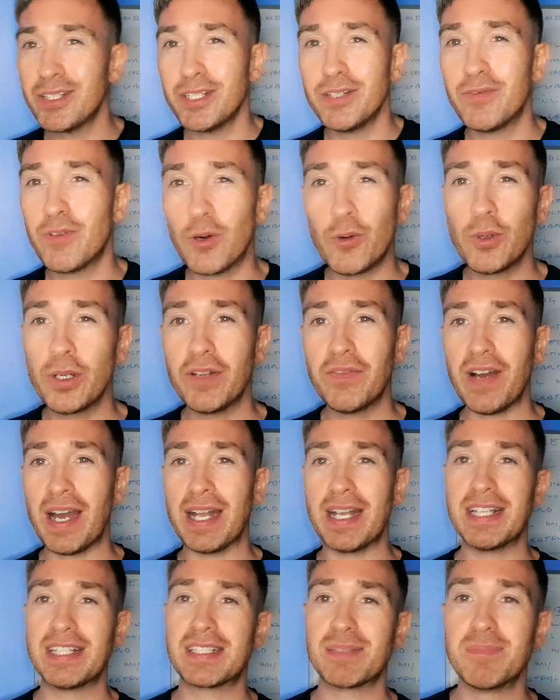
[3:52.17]
All you've had
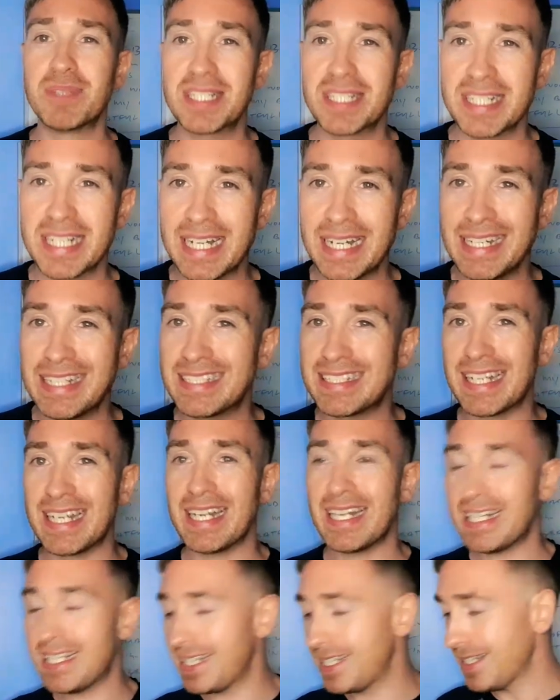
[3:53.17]
is some
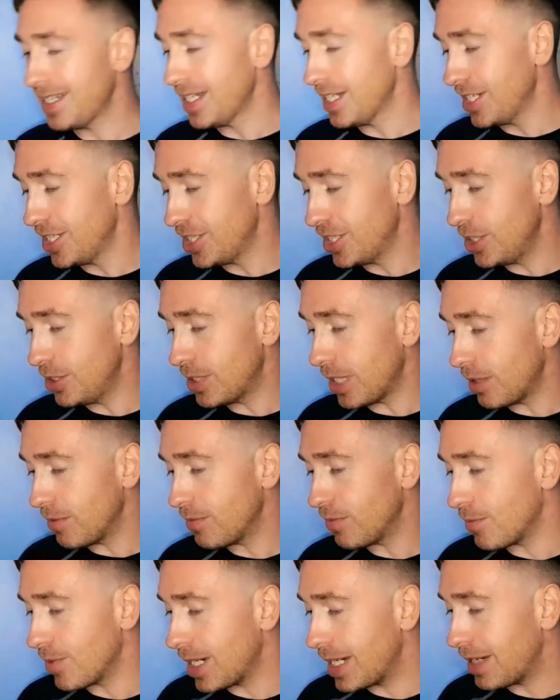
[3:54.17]
sneezing. You
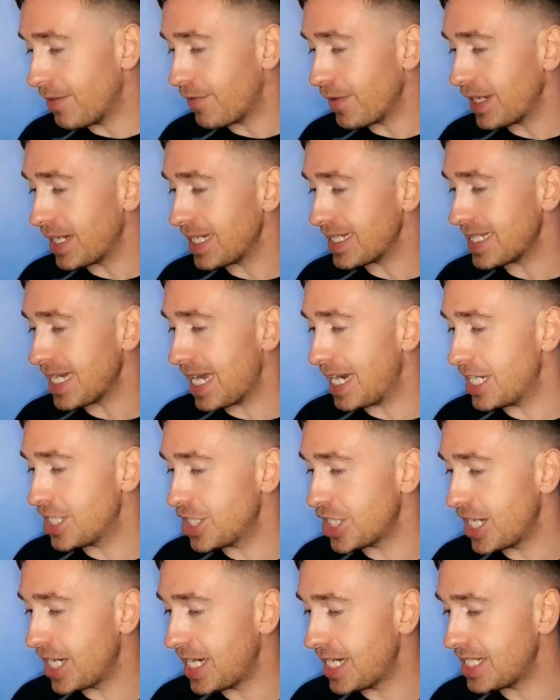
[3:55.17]
don't really think it's
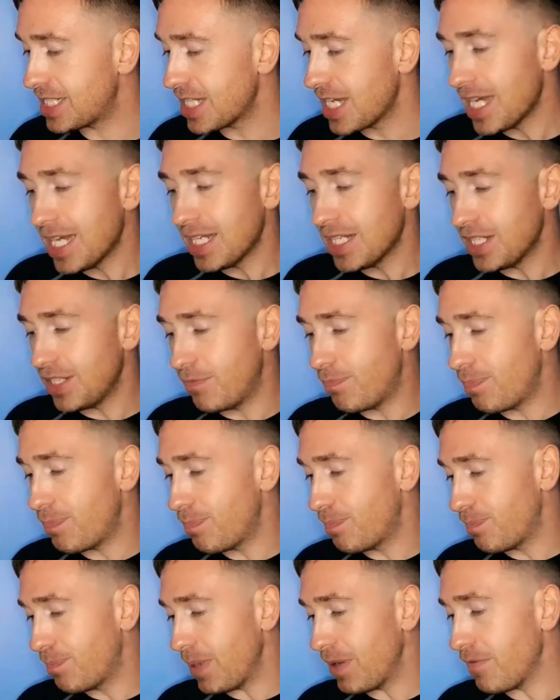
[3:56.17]
allergies. You've
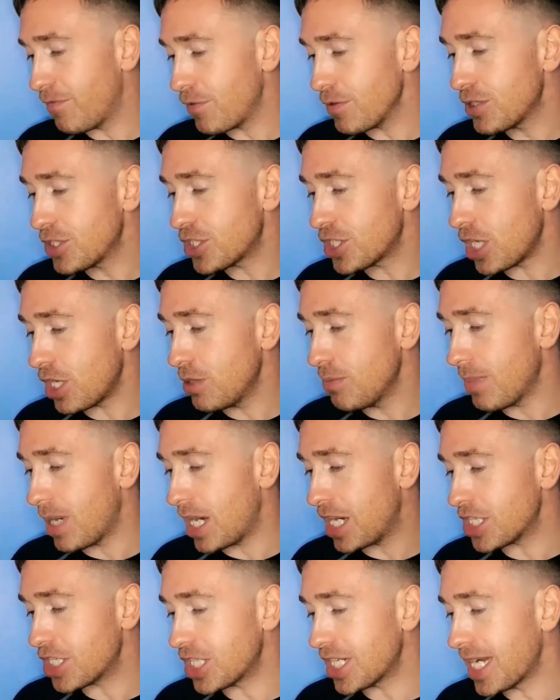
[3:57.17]
been through so
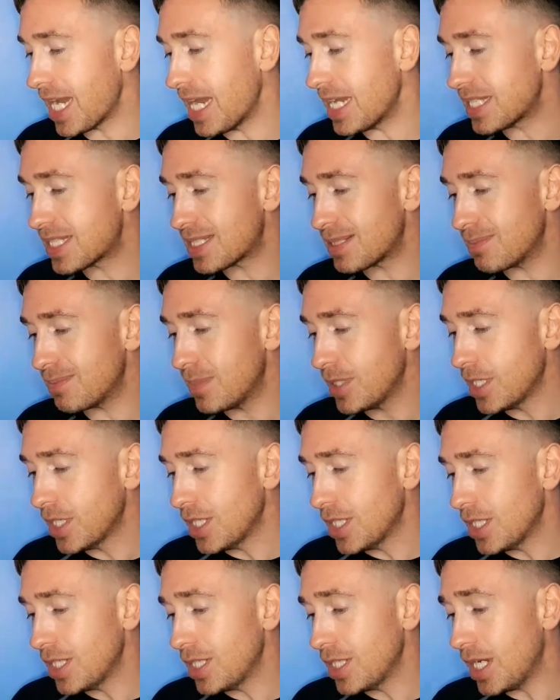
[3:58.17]
much. You're getting some
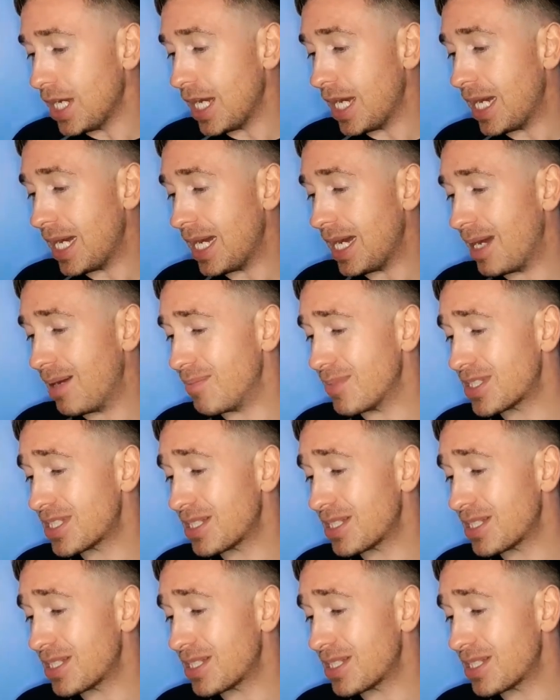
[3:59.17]
a